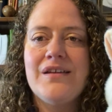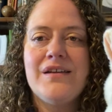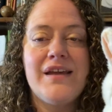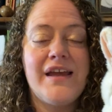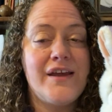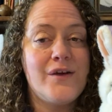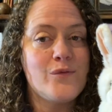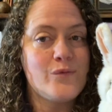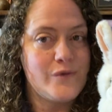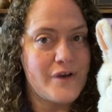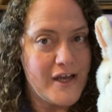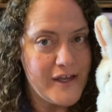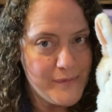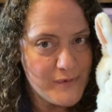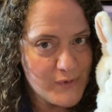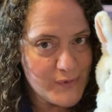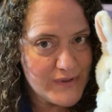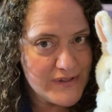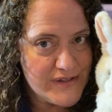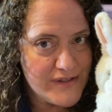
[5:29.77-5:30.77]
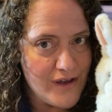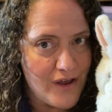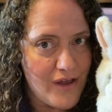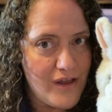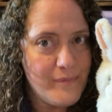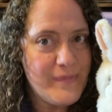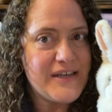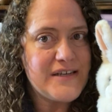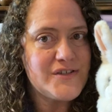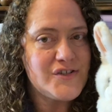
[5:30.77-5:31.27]
It rhymes with Saul,
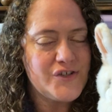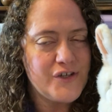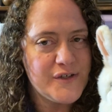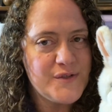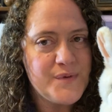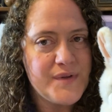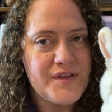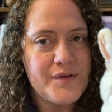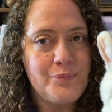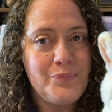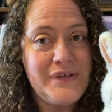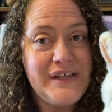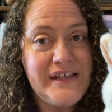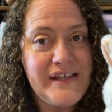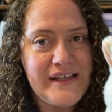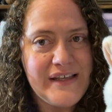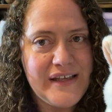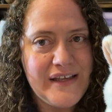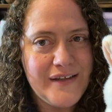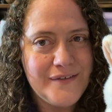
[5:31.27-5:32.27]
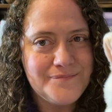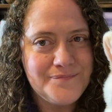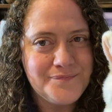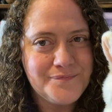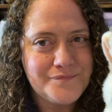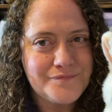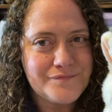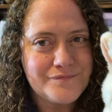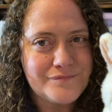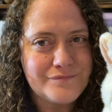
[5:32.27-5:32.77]
but it starts with a P.
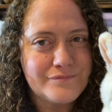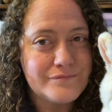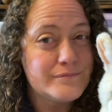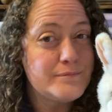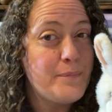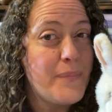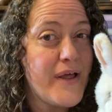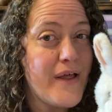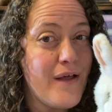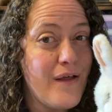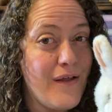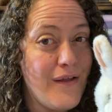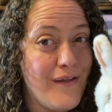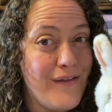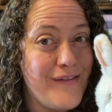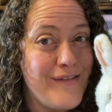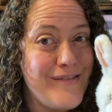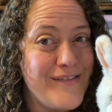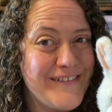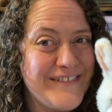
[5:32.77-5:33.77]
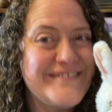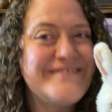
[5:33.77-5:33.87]
Paul.